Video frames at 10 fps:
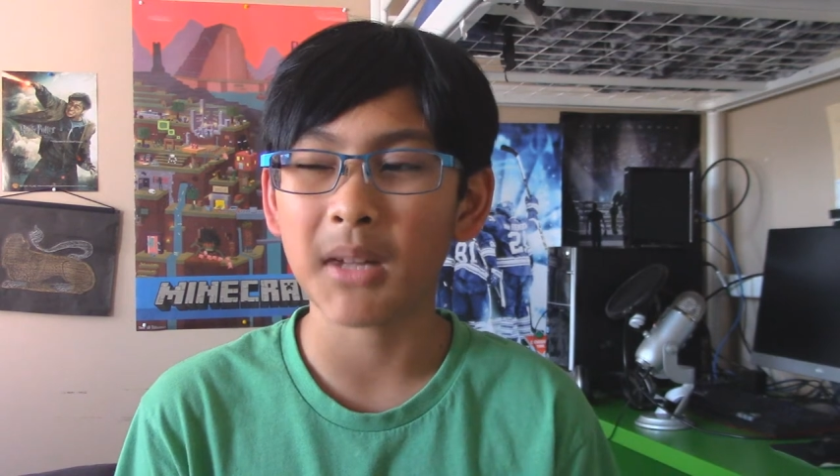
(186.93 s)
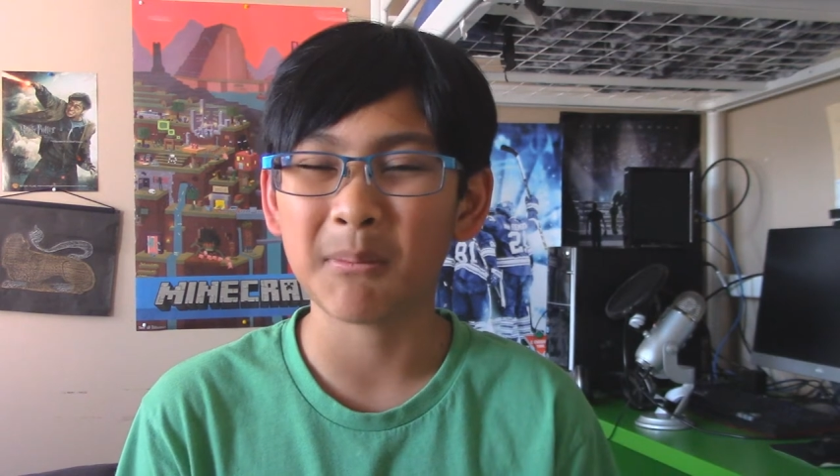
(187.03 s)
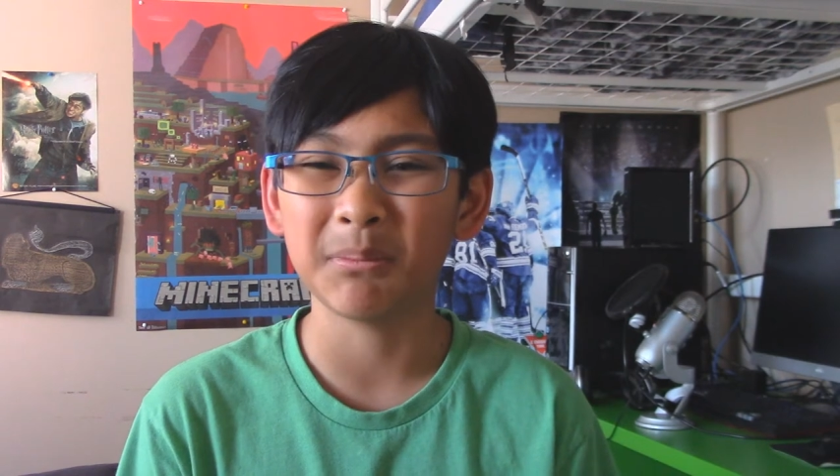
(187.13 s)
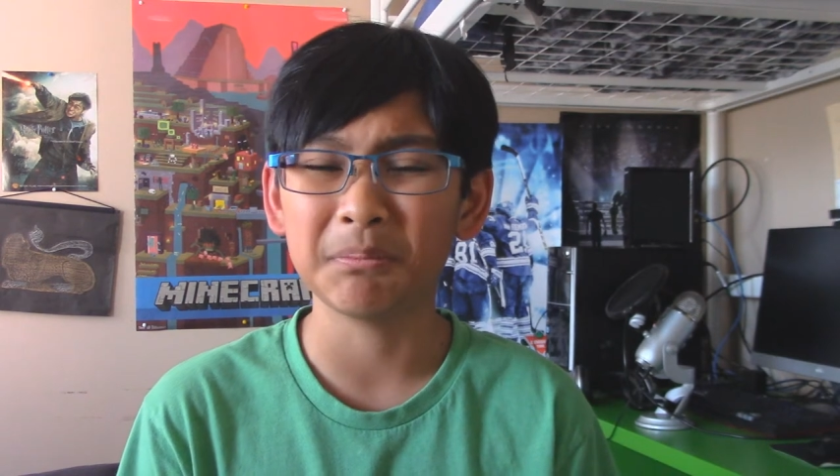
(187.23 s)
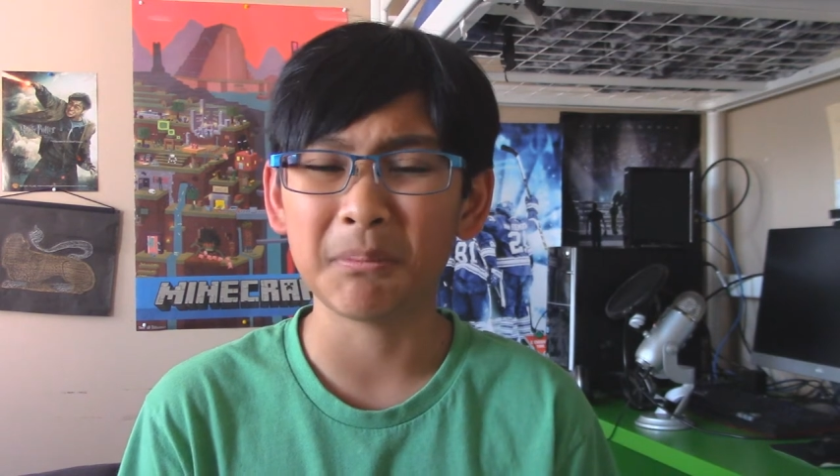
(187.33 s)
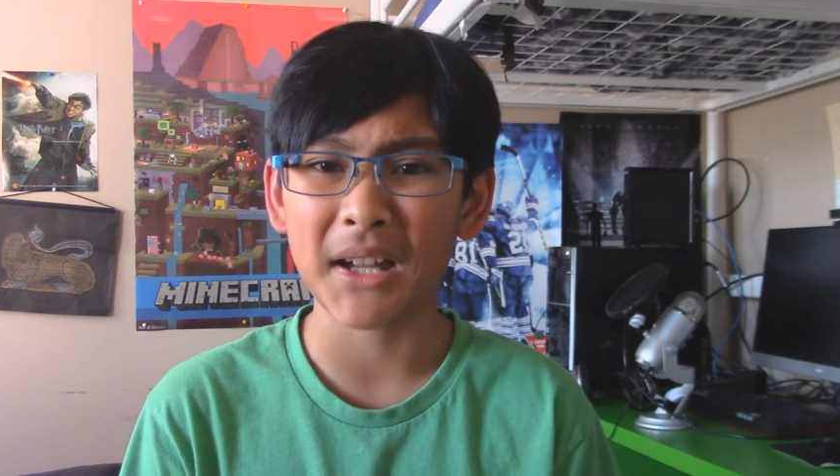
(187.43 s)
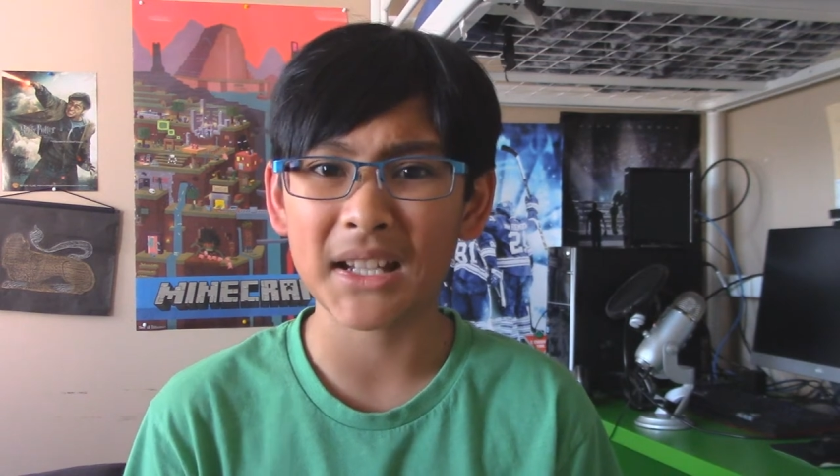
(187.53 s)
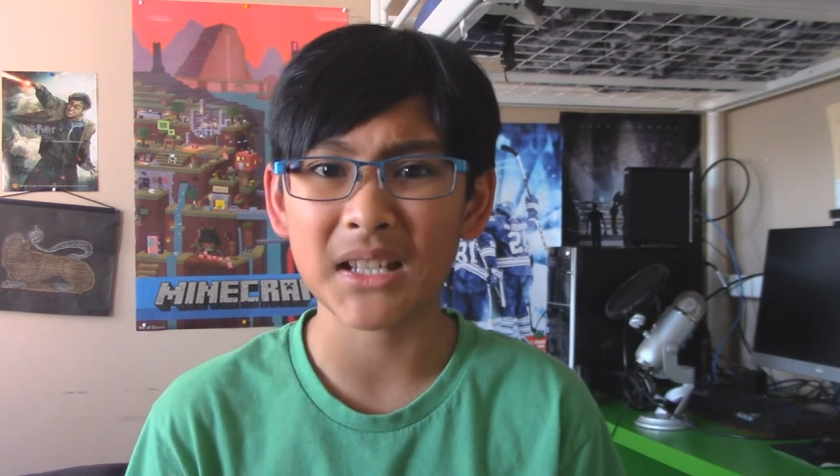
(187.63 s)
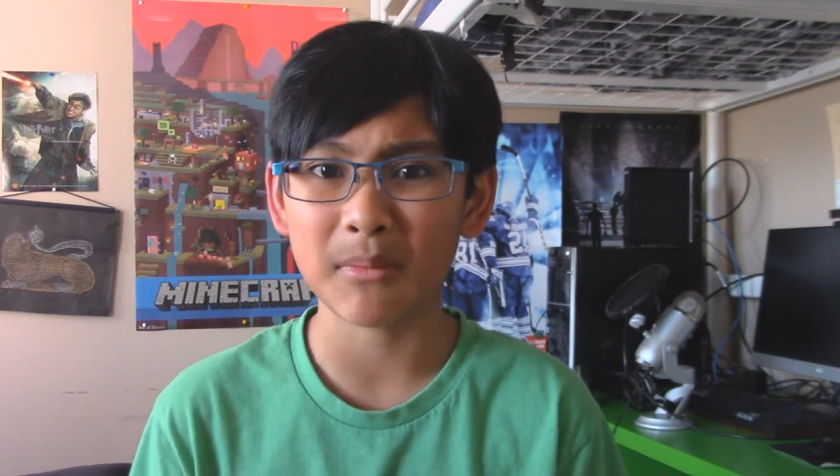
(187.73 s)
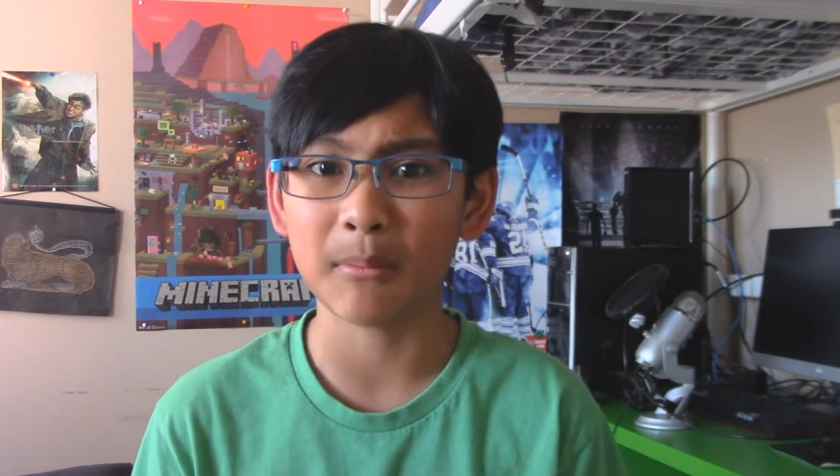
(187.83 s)
My
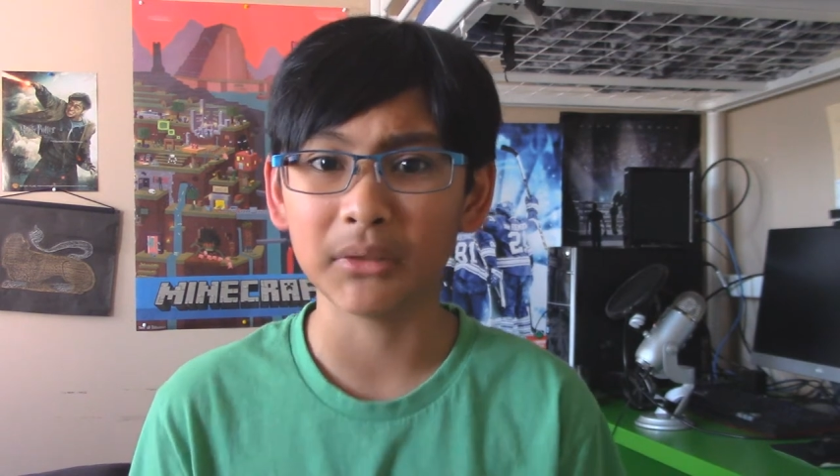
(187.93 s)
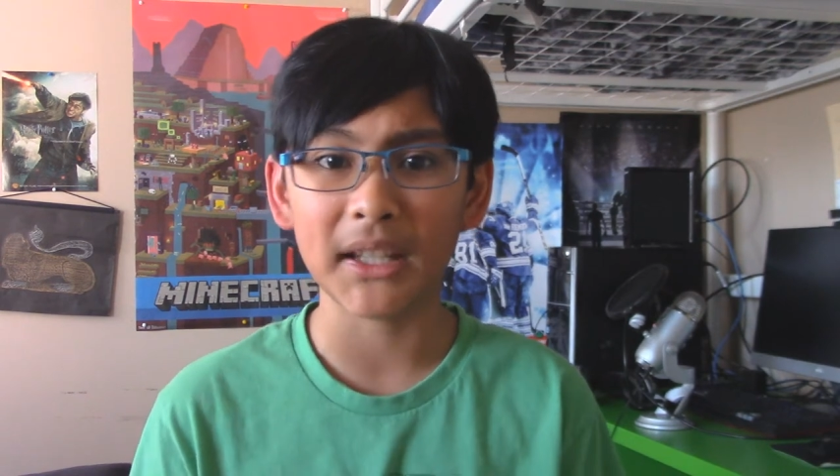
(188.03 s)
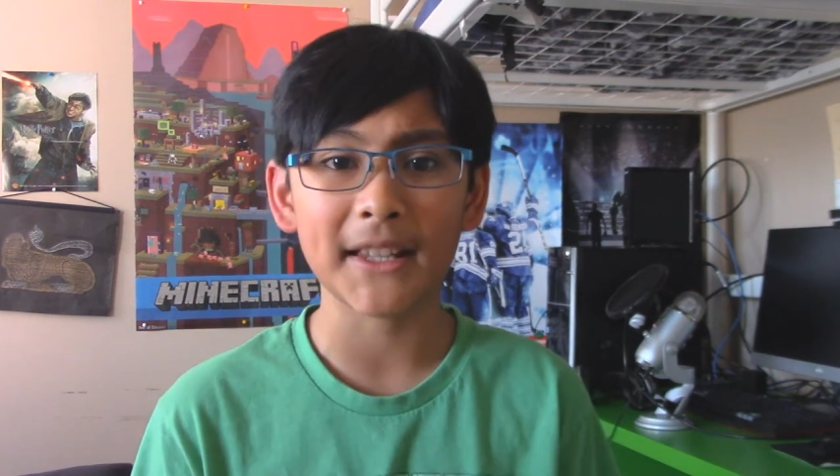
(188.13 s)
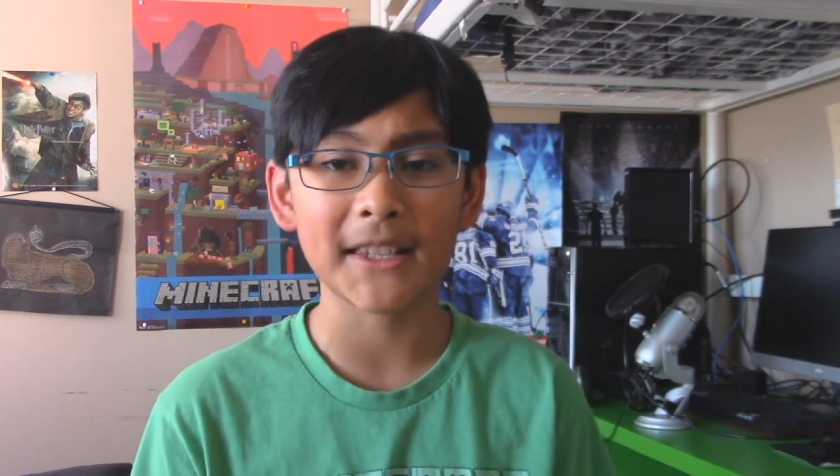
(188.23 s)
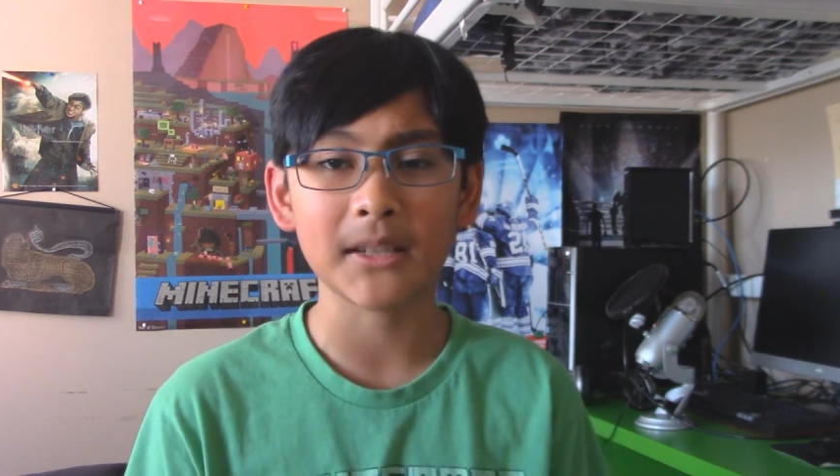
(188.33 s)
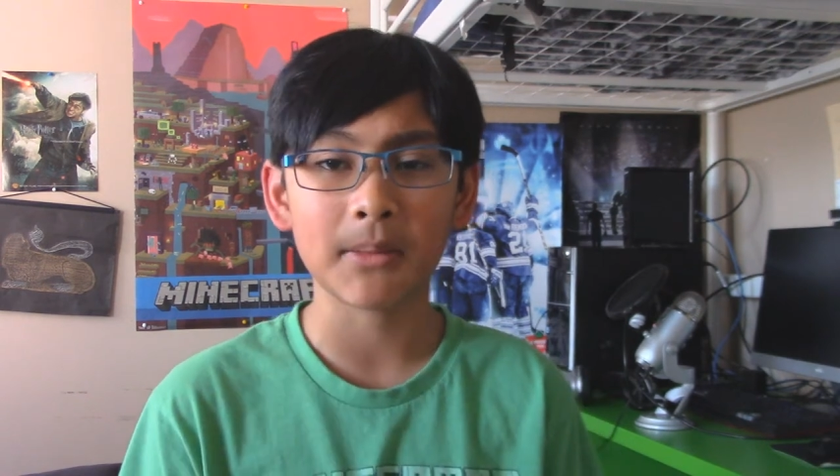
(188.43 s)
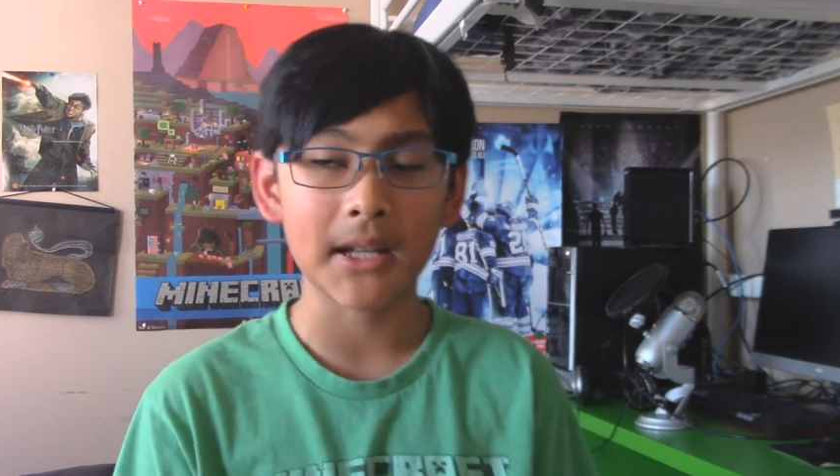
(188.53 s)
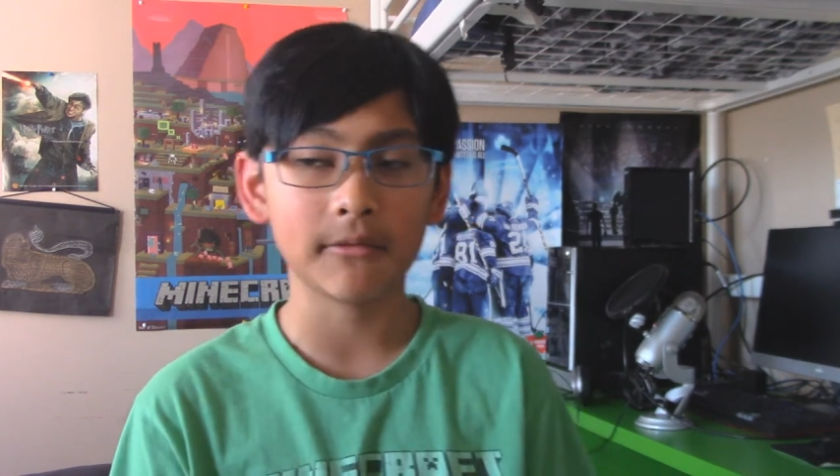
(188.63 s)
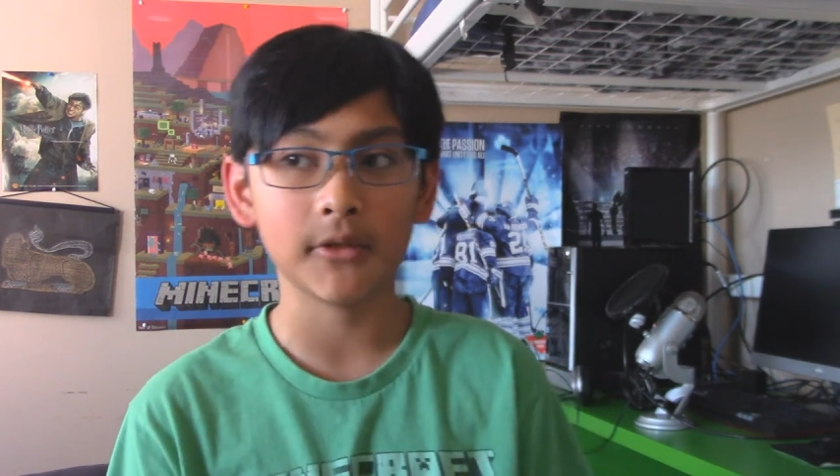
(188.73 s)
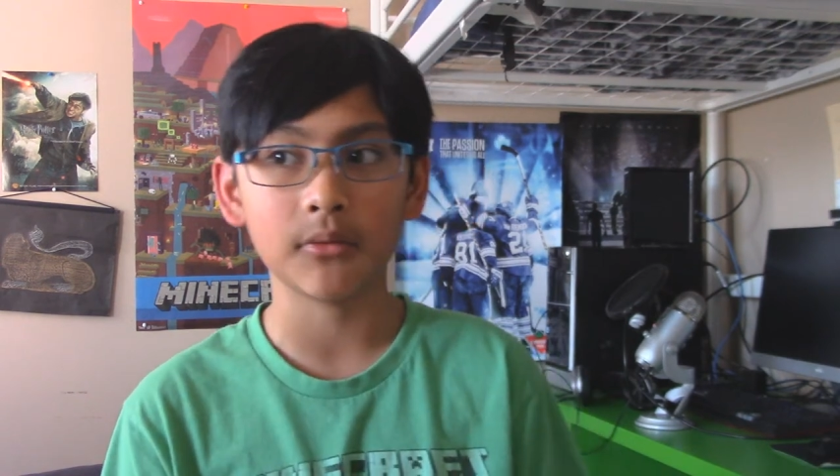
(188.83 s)
mind has been blank these
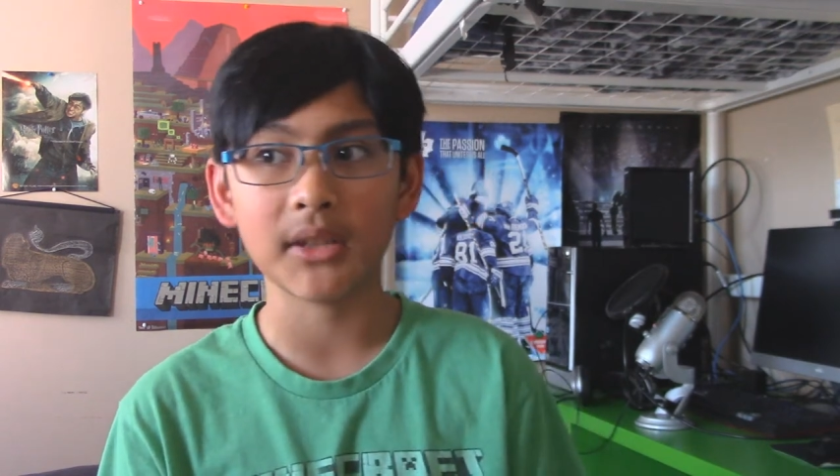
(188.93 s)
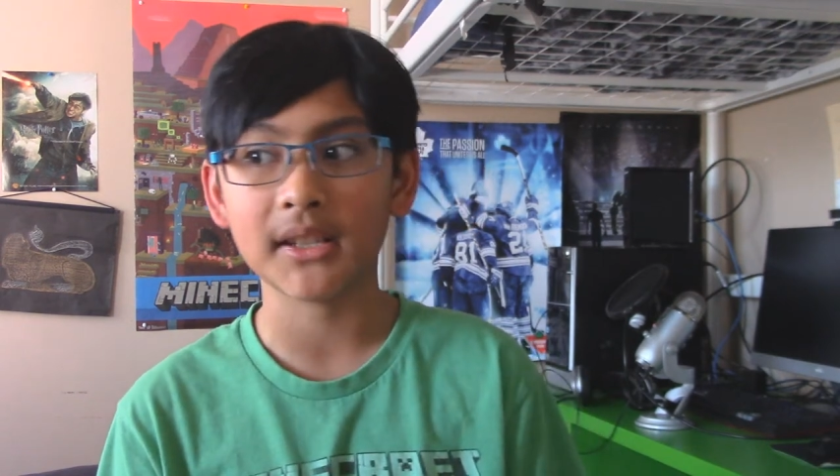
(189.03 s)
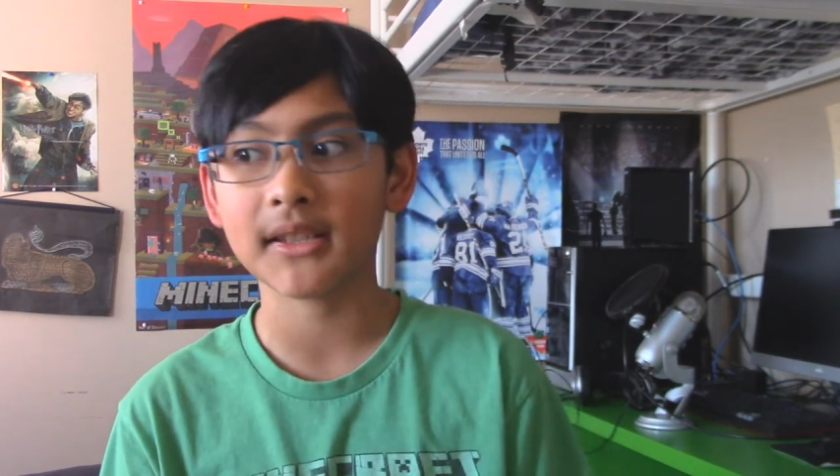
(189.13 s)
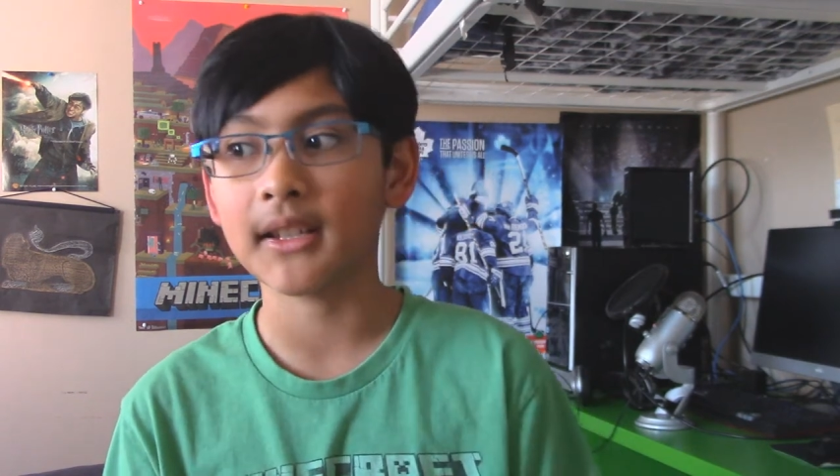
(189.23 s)
past few weeks.